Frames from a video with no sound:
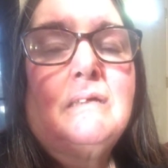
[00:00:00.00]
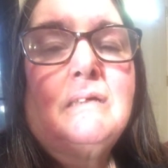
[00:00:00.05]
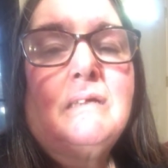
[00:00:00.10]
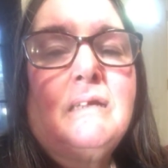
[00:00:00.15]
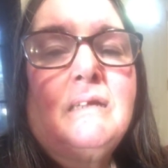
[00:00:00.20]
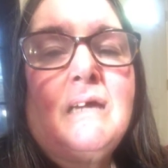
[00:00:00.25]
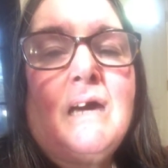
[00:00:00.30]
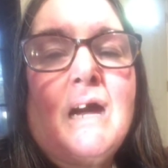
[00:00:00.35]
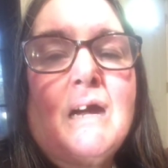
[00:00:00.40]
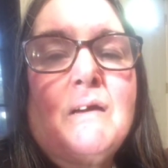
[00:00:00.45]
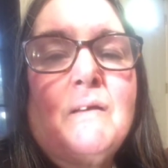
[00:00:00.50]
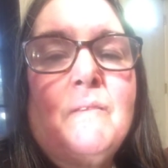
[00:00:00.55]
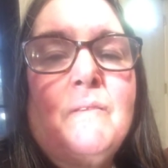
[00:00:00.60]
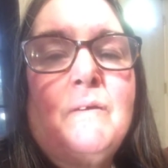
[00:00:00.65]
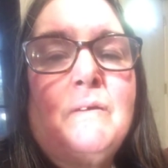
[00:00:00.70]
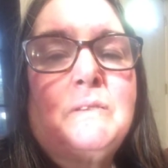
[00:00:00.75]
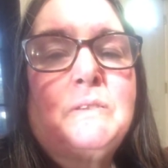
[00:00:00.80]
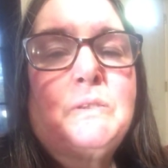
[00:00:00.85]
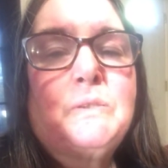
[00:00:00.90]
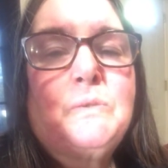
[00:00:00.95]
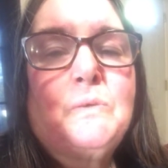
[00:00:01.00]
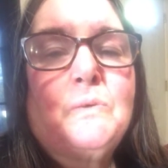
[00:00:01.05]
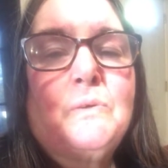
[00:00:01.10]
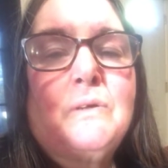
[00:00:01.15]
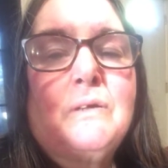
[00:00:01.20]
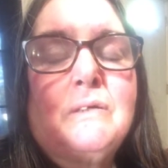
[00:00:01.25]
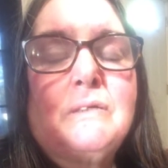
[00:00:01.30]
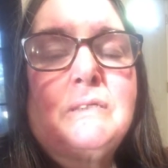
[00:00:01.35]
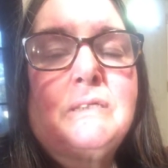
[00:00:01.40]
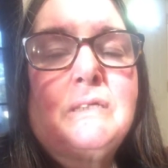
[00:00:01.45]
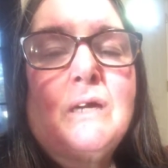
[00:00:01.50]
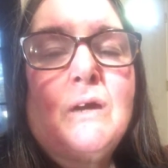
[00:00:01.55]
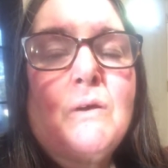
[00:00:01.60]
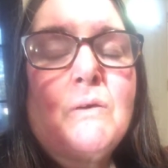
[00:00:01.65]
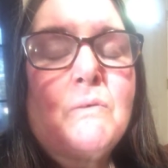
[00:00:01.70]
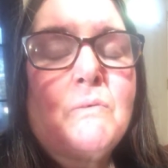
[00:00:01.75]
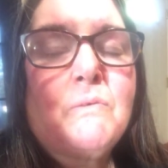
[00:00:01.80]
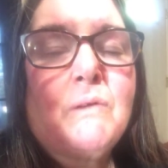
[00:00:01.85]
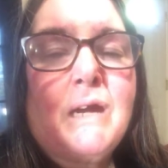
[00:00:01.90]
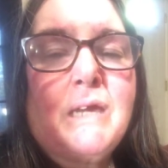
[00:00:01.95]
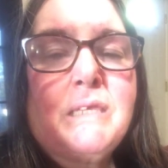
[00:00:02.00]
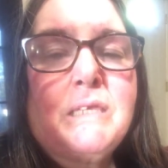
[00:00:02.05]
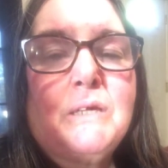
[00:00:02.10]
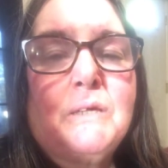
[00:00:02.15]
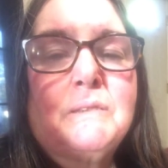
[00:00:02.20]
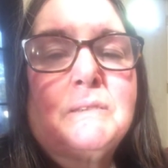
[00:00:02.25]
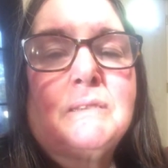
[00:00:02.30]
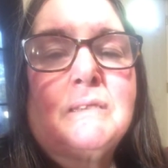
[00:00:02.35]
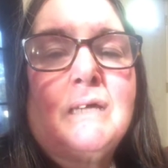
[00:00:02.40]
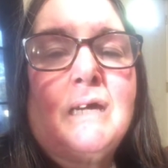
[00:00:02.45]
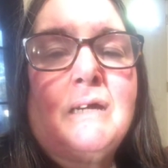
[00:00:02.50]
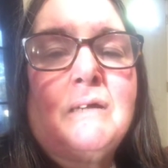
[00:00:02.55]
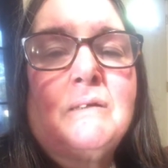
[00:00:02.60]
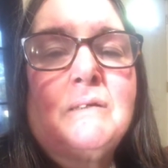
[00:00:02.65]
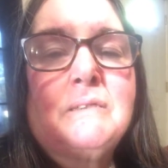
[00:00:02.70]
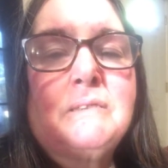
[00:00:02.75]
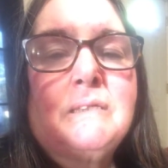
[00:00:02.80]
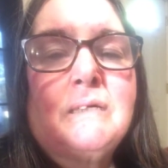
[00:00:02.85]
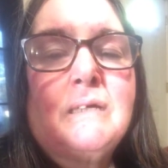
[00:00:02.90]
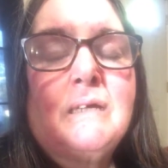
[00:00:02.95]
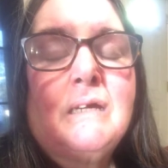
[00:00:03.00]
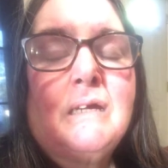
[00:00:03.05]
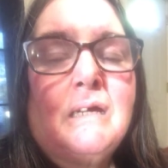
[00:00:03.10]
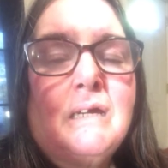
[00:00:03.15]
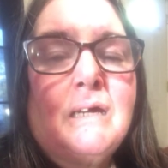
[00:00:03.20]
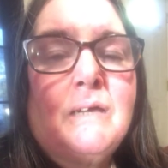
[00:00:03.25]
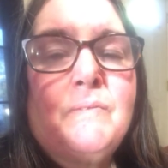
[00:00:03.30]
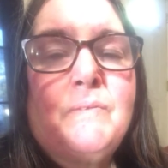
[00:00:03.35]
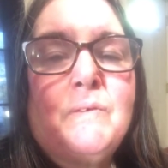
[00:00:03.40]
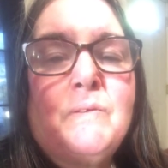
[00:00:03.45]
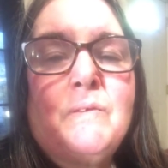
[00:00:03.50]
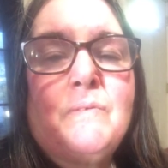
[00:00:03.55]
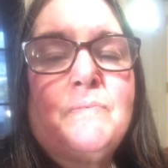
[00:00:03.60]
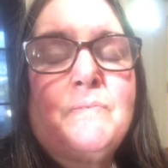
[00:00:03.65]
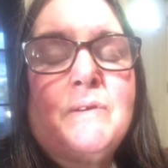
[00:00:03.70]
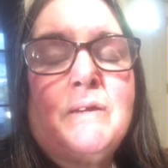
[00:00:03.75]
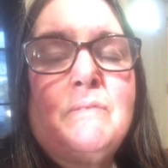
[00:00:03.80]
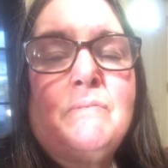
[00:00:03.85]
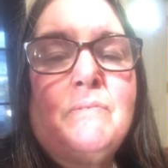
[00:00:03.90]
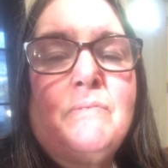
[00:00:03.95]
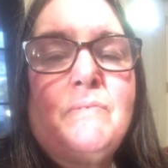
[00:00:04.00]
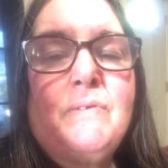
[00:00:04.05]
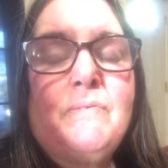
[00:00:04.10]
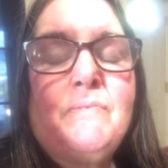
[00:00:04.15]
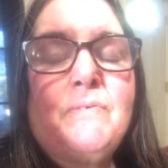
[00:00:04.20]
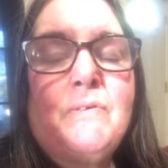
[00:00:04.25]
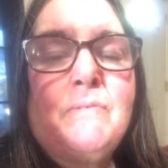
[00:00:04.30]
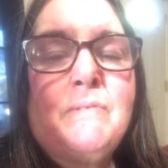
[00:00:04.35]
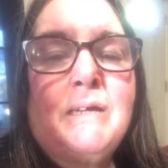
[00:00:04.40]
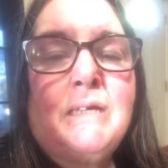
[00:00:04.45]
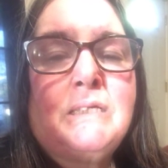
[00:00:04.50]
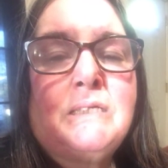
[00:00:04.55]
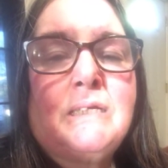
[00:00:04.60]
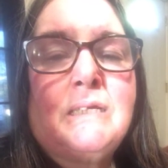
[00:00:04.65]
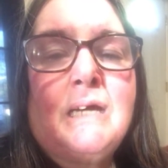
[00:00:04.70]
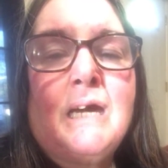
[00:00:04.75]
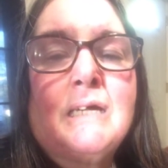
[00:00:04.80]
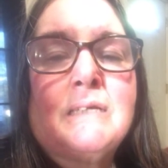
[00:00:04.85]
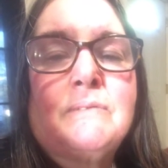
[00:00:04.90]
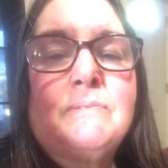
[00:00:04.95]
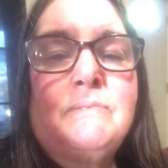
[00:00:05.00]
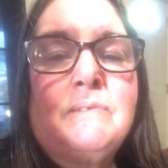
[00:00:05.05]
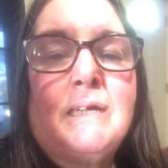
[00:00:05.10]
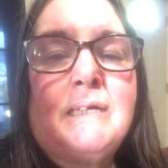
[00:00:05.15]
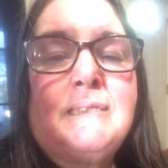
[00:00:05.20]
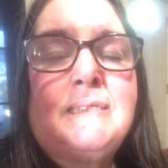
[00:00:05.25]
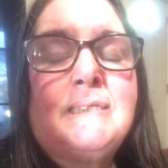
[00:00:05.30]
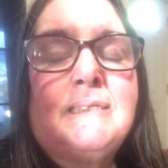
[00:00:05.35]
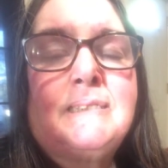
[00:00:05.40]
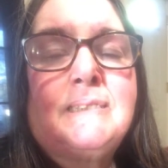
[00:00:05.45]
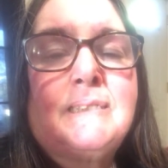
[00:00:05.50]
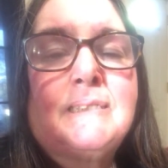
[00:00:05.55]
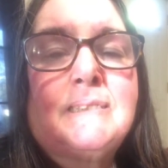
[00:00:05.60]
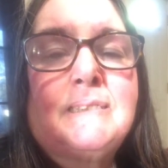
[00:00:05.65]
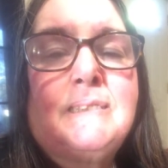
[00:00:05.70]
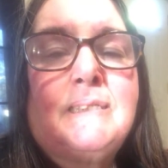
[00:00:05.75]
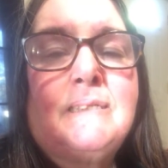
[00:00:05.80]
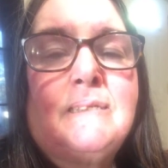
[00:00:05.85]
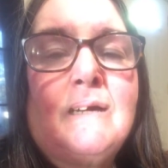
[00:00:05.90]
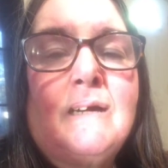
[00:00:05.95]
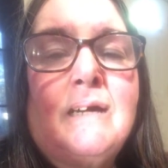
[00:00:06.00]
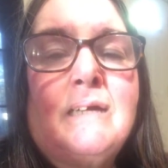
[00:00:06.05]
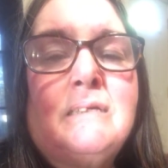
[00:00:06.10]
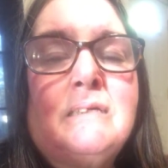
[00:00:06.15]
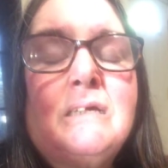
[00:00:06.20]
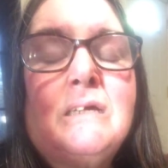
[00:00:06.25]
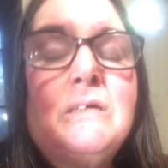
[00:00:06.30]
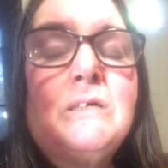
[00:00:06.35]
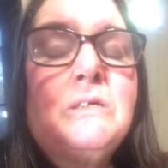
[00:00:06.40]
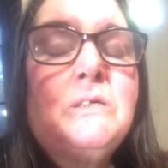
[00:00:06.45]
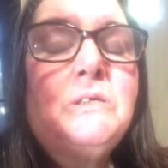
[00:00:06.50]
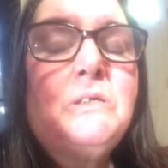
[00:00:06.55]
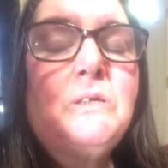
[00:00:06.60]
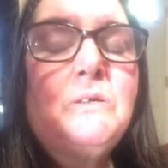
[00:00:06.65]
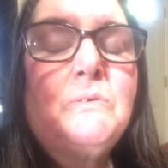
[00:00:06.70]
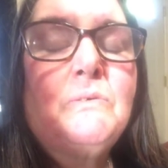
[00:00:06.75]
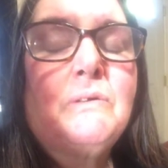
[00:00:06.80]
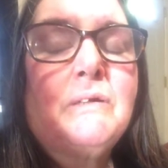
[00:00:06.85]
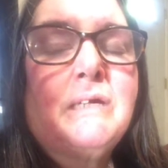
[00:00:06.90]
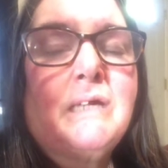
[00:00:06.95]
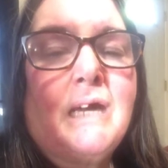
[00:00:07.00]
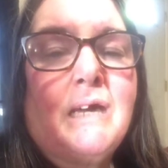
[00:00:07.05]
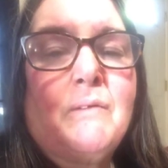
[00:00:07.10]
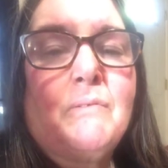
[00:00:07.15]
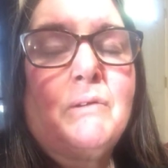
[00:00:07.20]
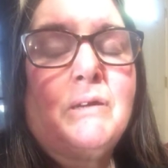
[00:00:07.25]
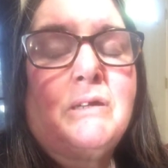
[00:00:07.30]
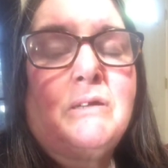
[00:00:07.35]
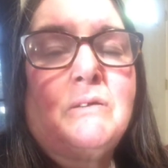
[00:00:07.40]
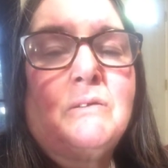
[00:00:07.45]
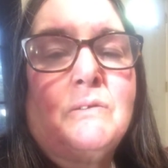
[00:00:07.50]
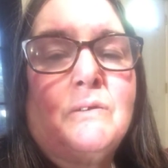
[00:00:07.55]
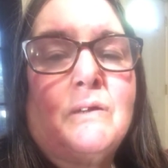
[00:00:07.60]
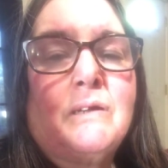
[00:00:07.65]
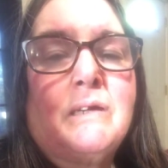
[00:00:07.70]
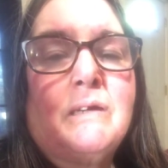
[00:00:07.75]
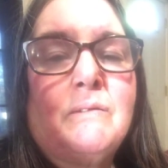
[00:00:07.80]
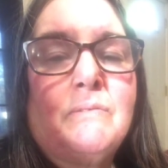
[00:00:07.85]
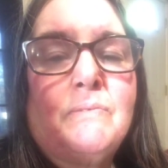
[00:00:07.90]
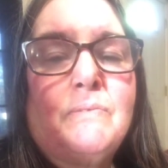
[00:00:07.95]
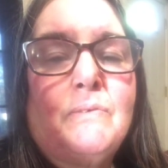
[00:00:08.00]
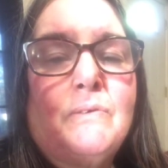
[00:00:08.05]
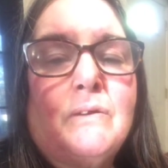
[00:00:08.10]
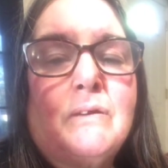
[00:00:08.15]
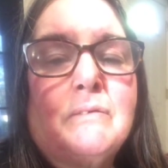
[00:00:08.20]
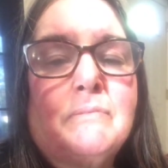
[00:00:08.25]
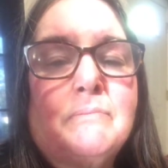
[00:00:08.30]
Knock on those doors, write those letters, and through the Freedom of Information Act of 1969, you will get what you're looking for.